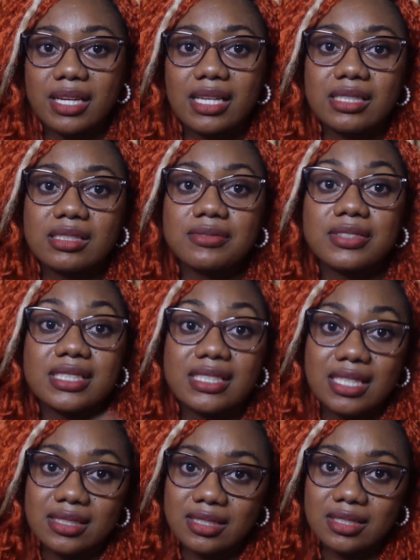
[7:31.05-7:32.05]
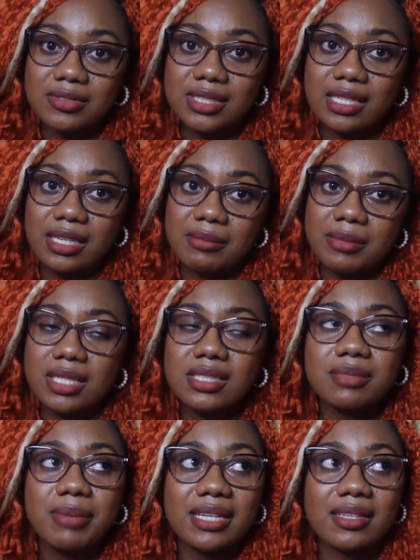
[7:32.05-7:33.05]
cleanser for sensitive skin,
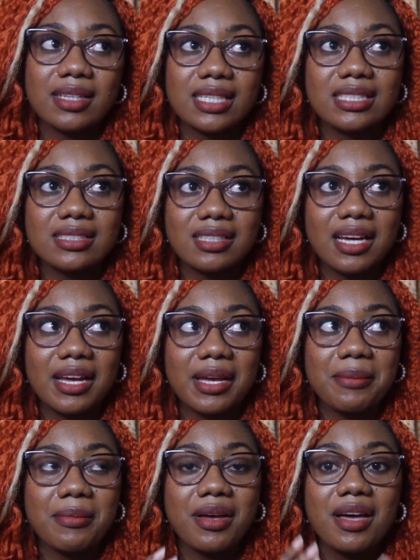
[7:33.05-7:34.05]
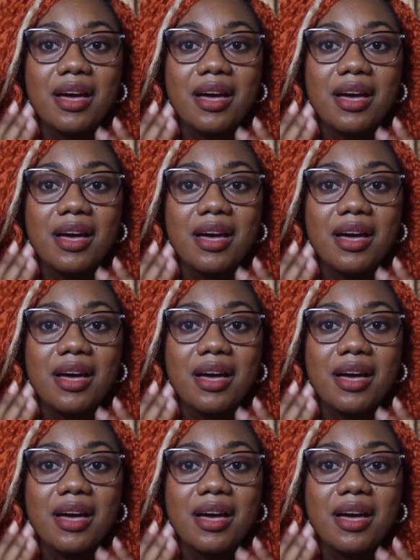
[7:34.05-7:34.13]
because by this time